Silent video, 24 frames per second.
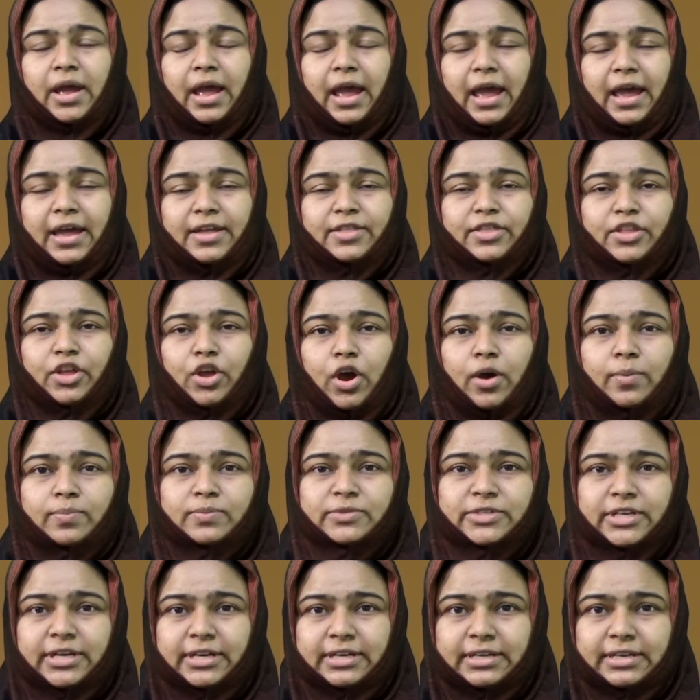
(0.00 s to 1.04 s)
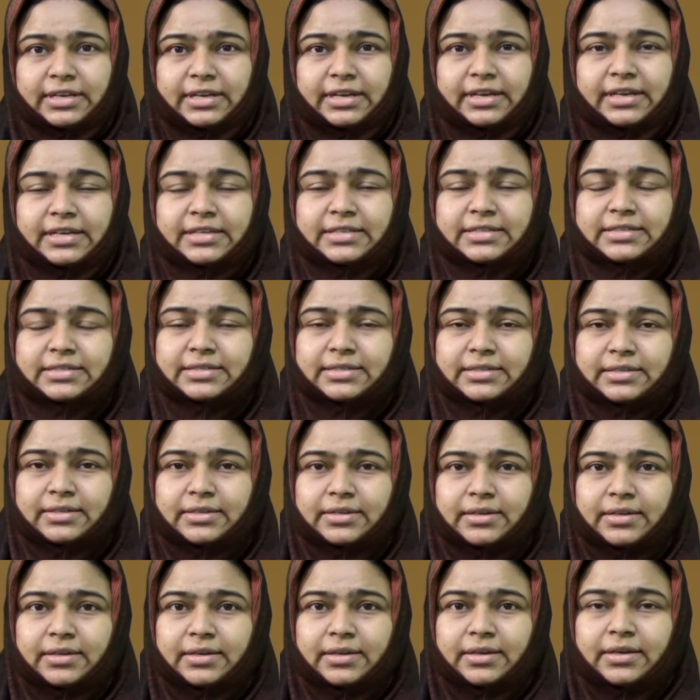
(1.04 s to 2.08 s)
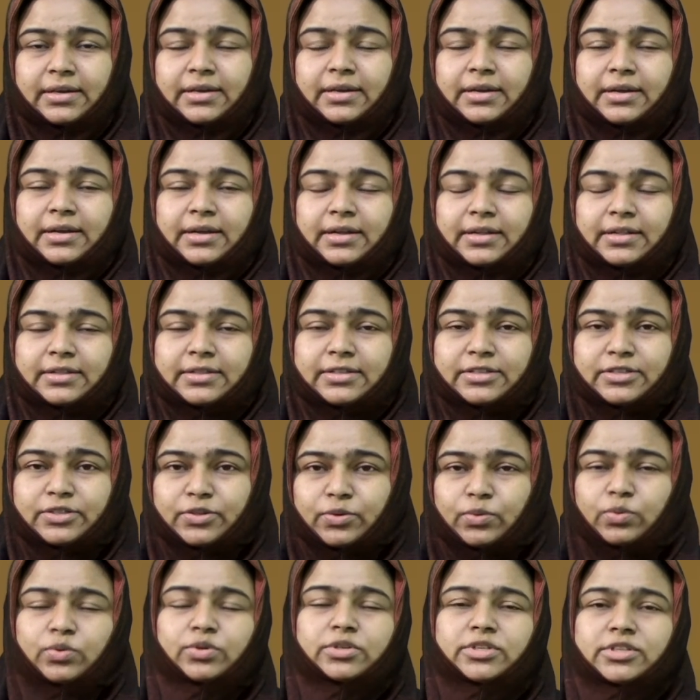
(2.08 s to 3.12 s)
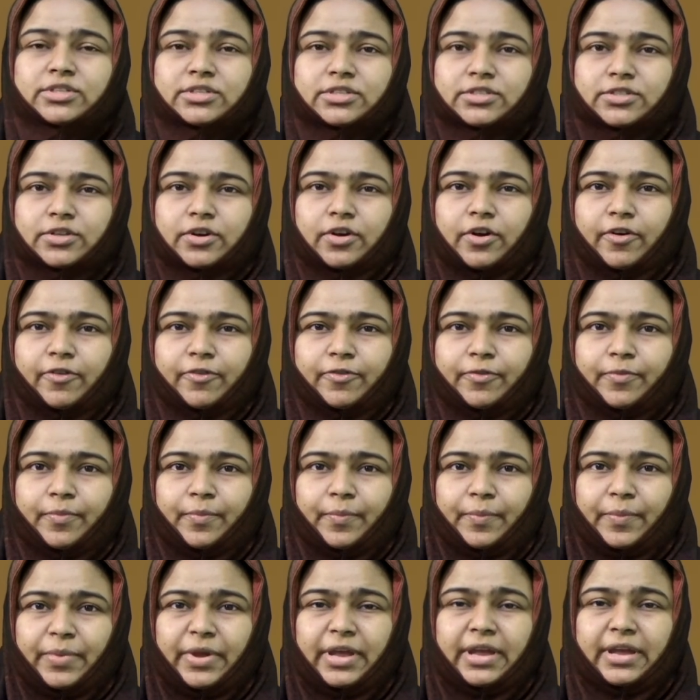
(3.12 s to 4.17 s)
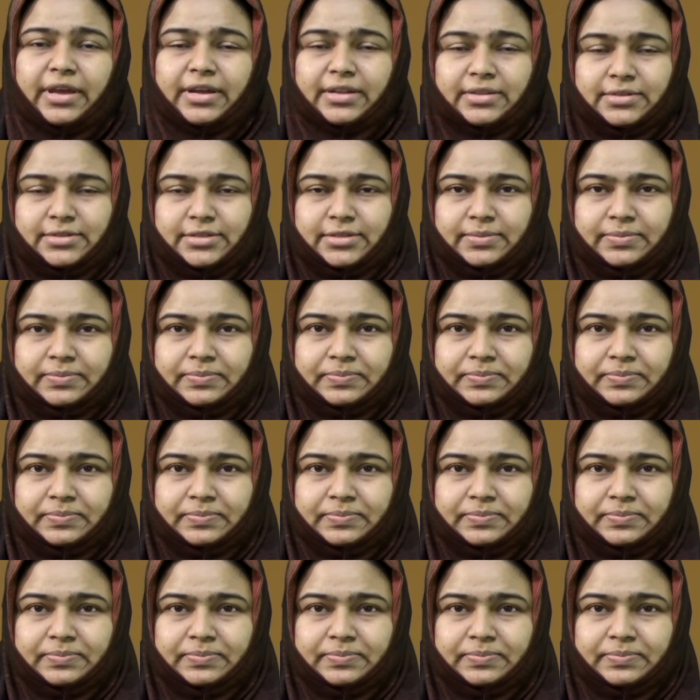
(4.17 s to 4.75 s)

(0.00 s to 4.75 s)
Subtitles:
and the object is the students of B.Ed.